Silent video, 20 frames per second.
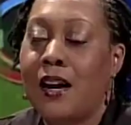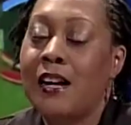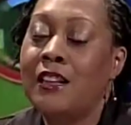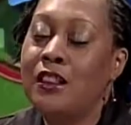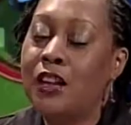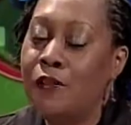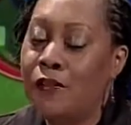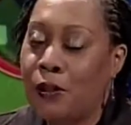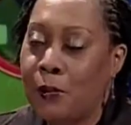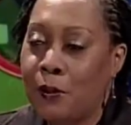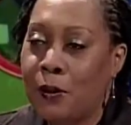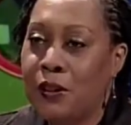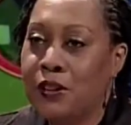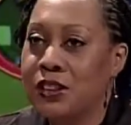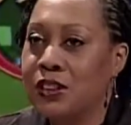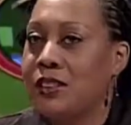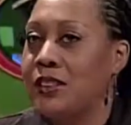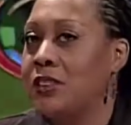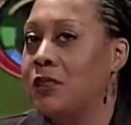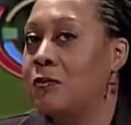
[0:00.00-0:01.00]
I love the
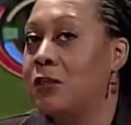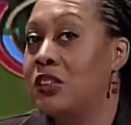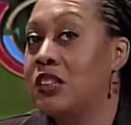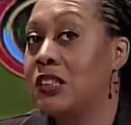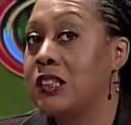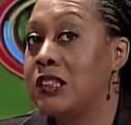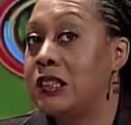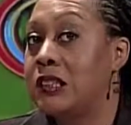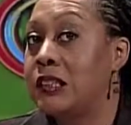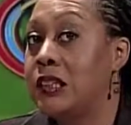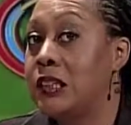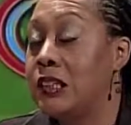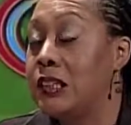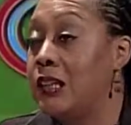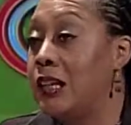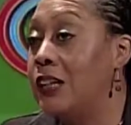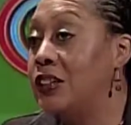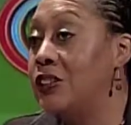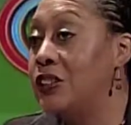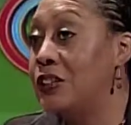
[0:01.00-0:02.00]
person as much as a
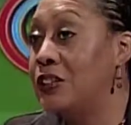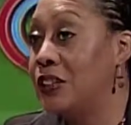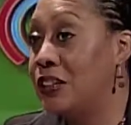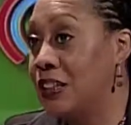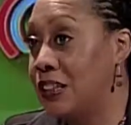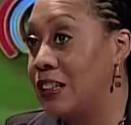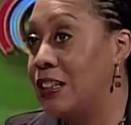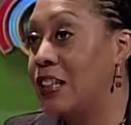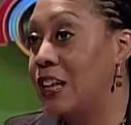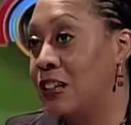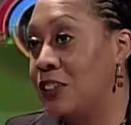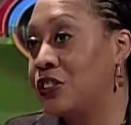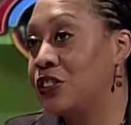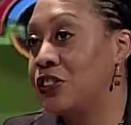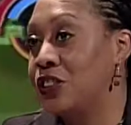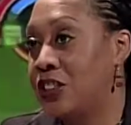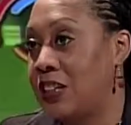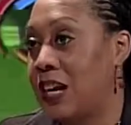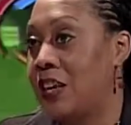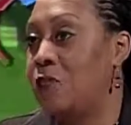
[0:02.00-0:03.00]
teenager could
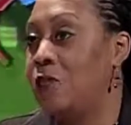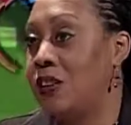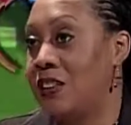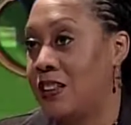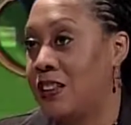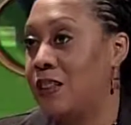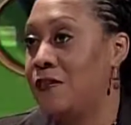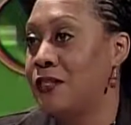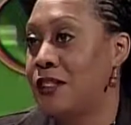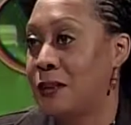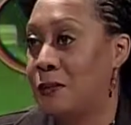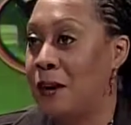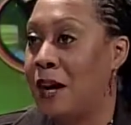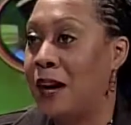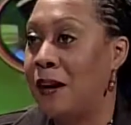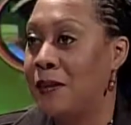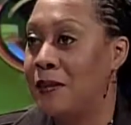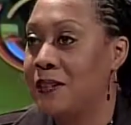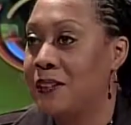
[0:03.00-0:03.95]
understand what love is about.